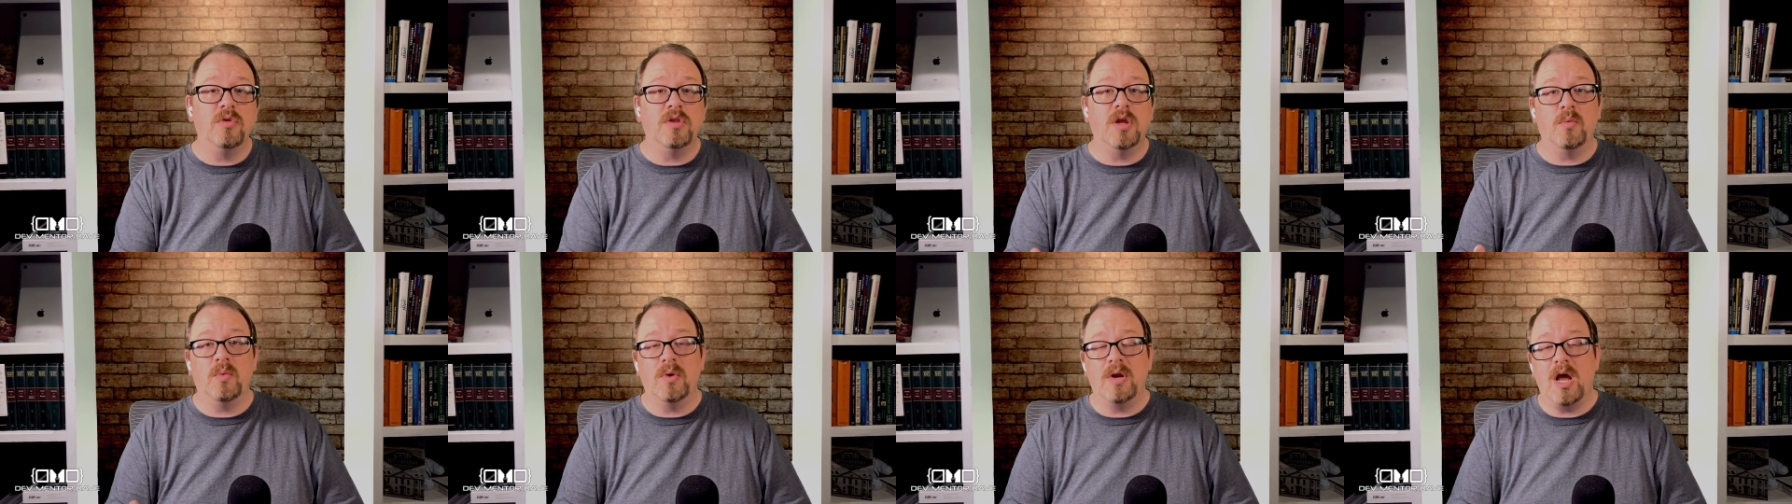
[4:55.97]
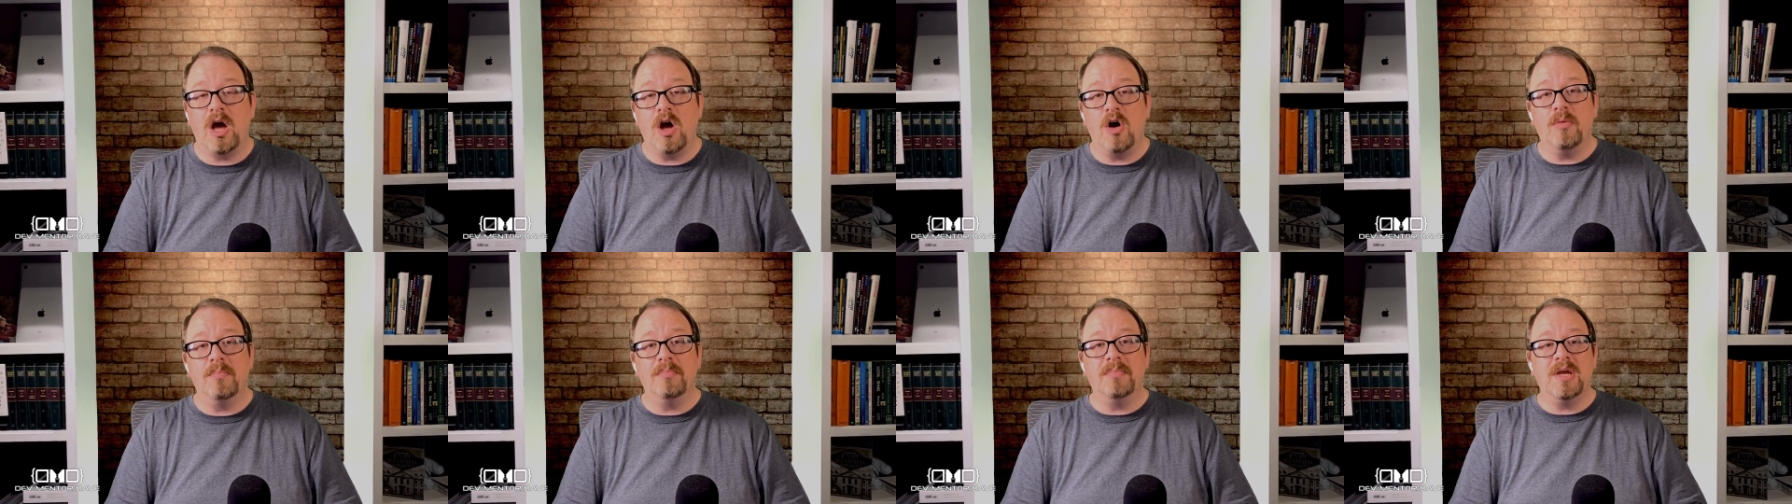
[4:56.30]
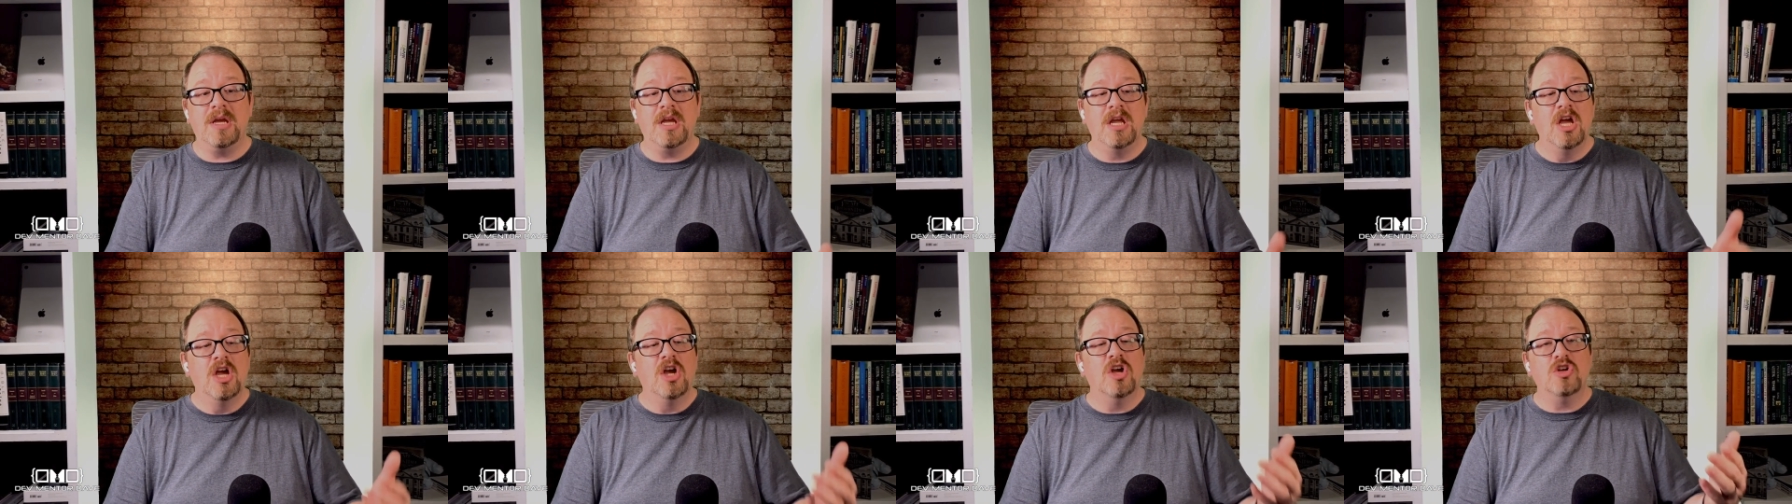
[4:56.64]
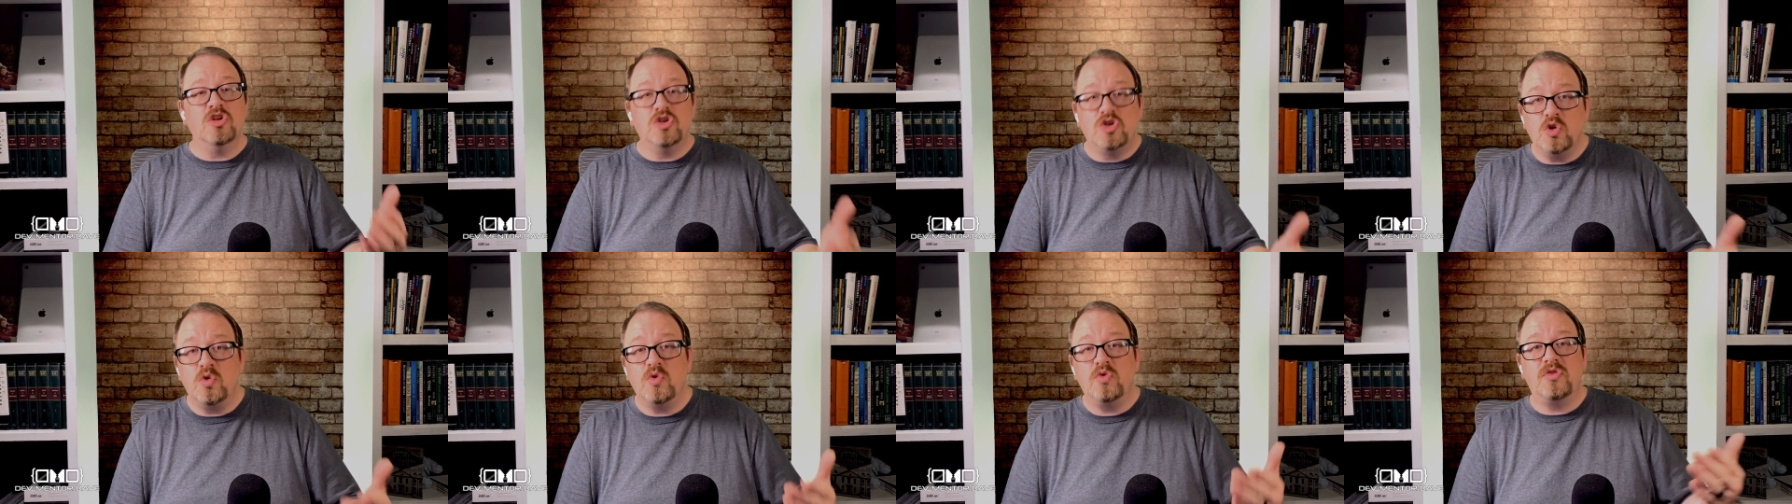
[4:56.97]
that would help me
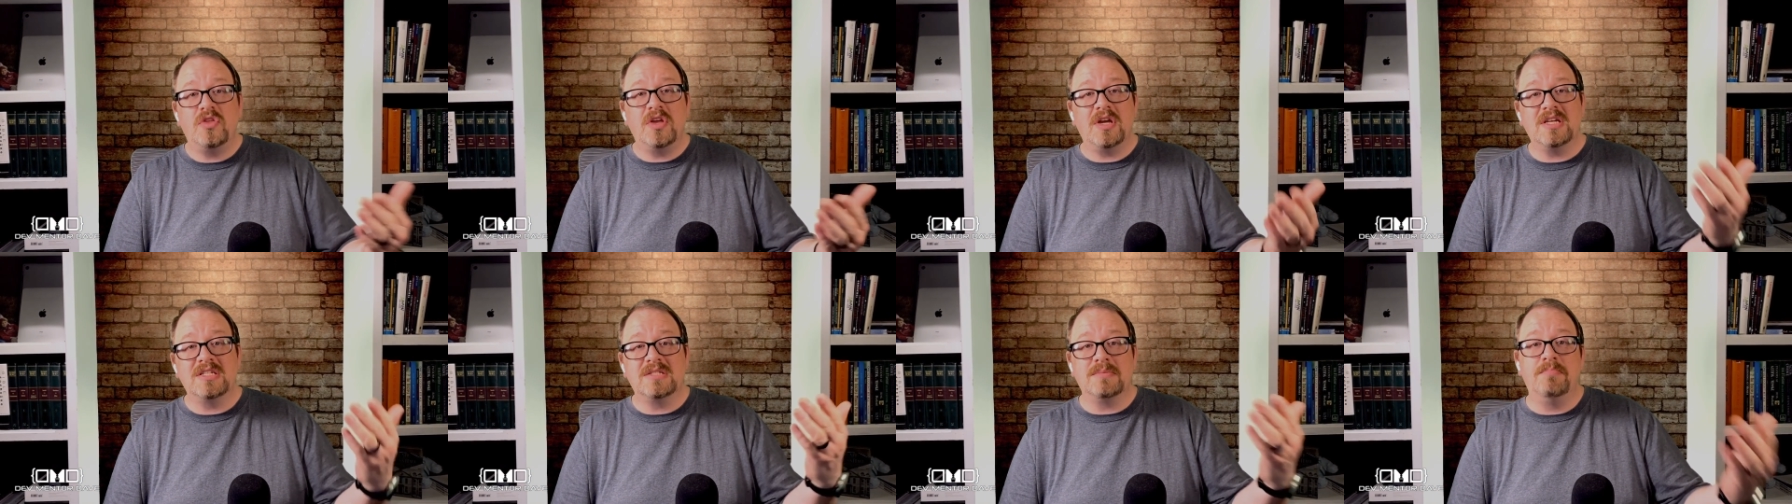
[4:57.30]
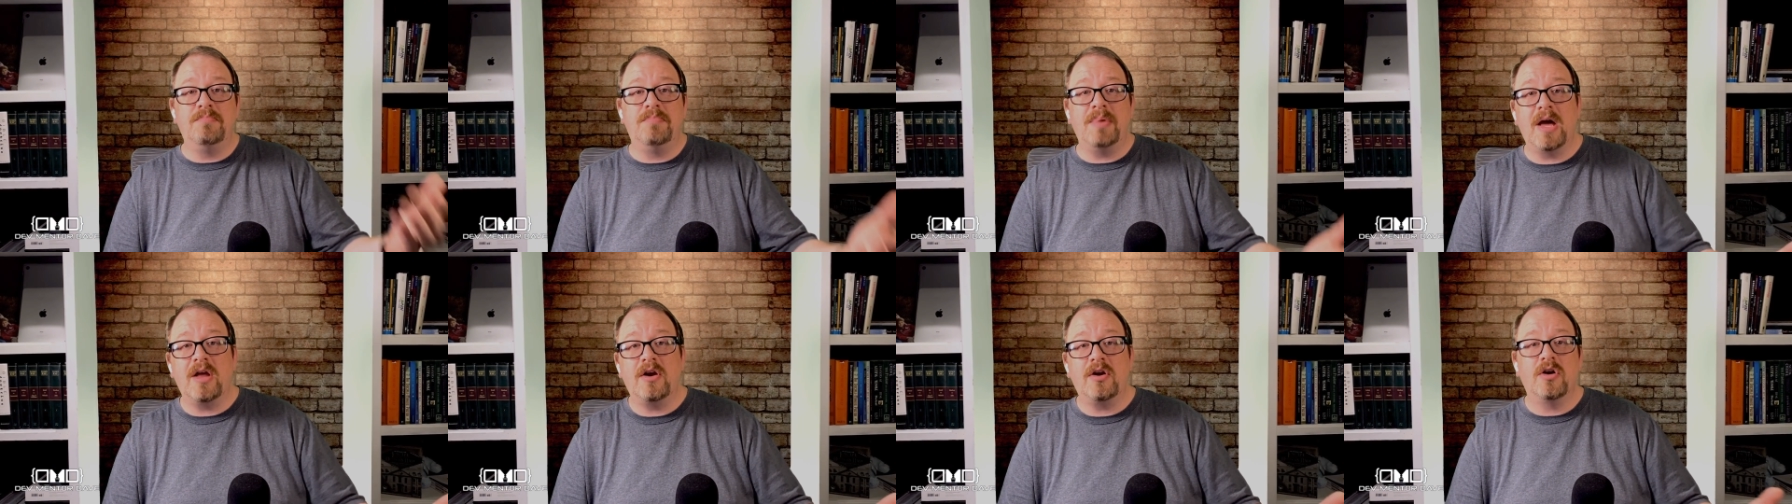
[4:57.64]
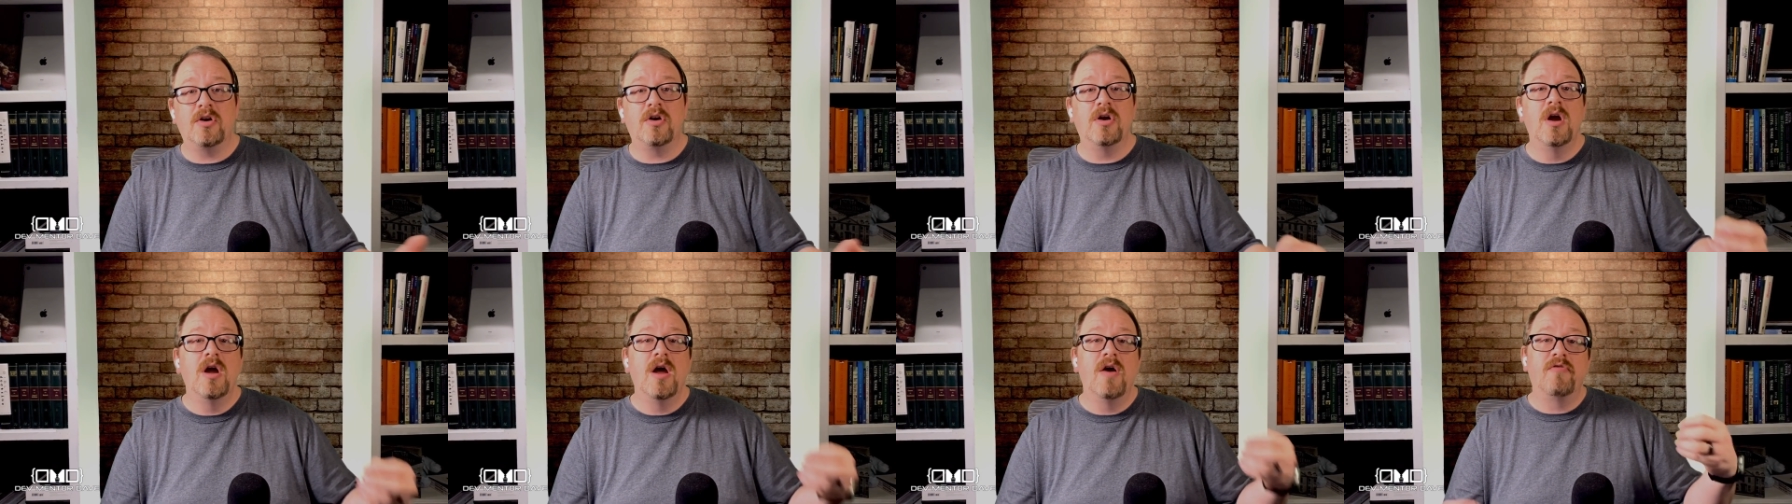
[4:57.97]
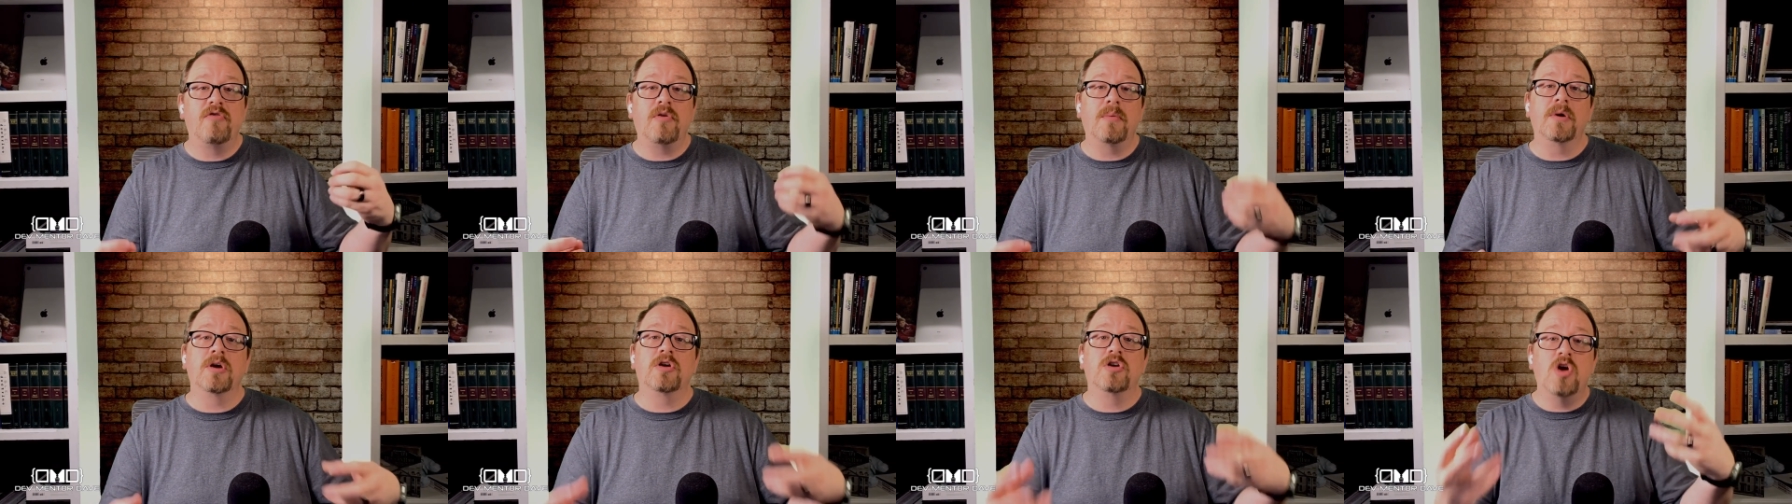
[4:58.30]
do things better
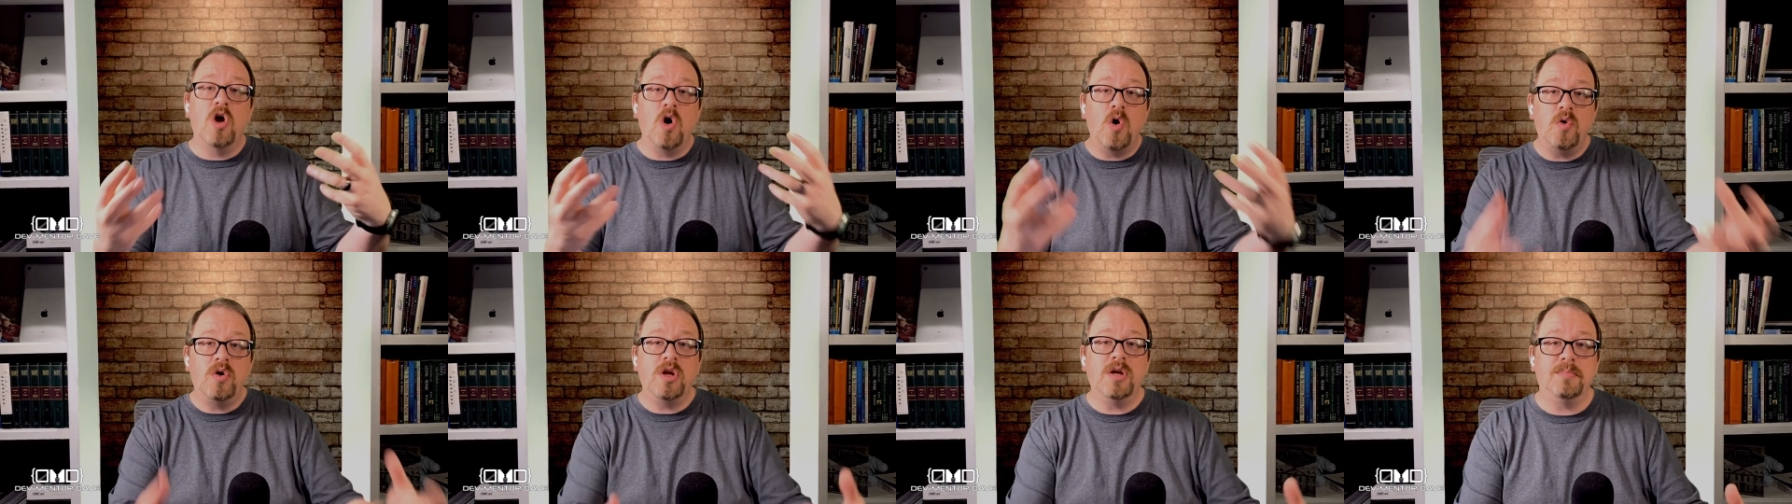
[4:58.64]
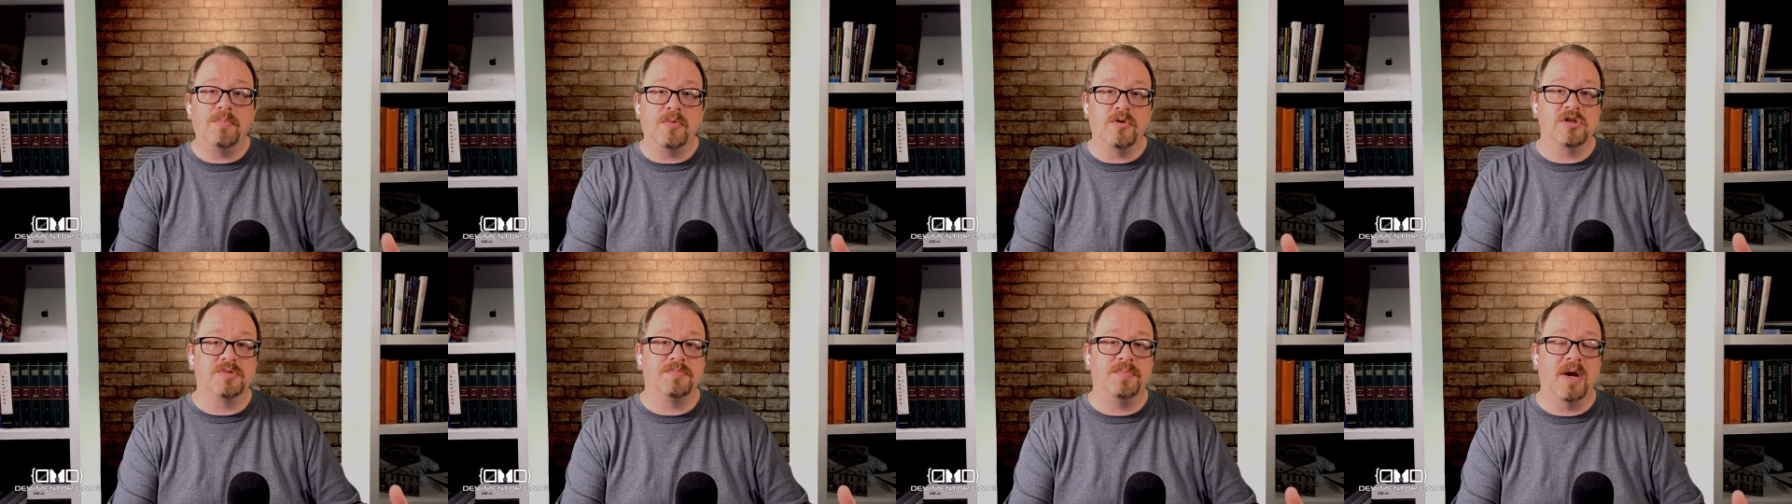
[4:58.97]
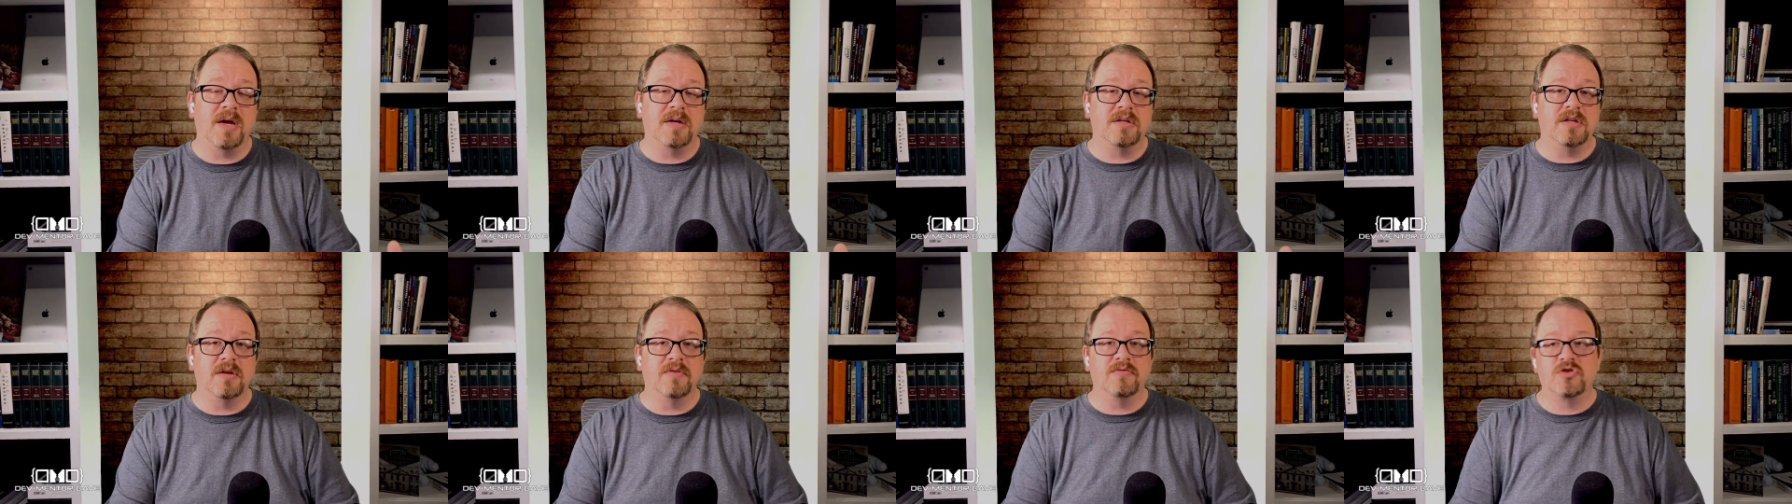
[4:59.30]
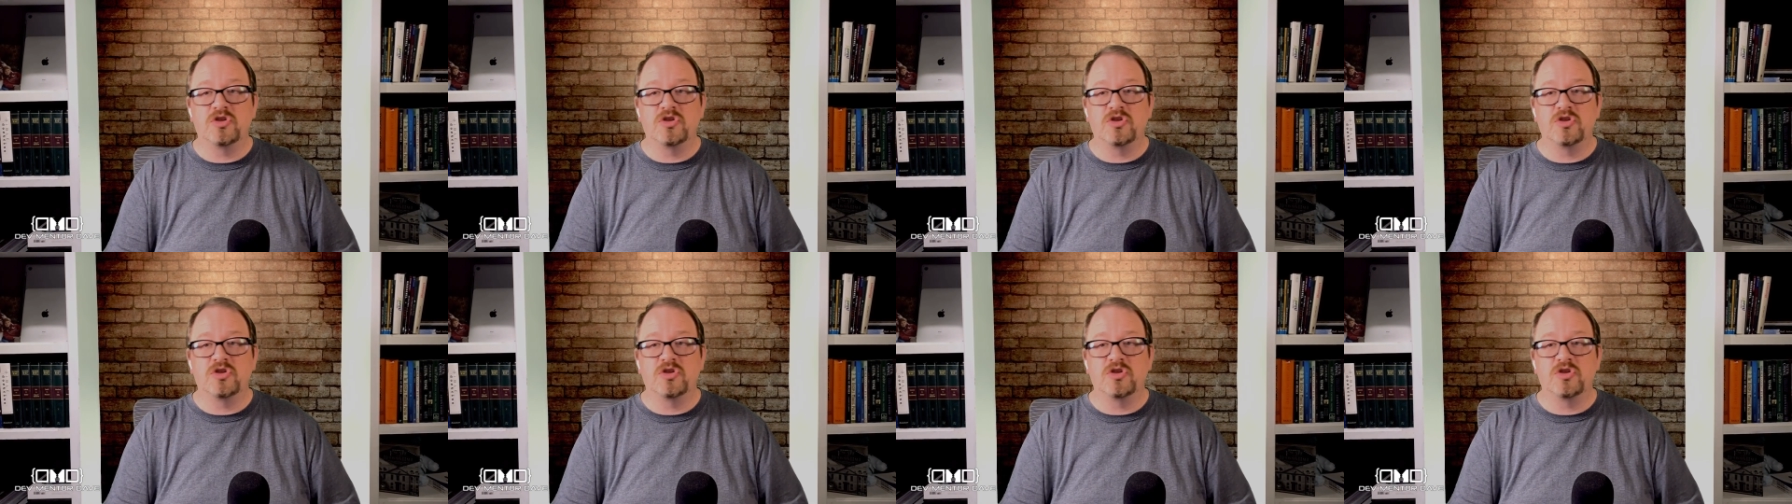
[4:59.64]
from a coding perspective.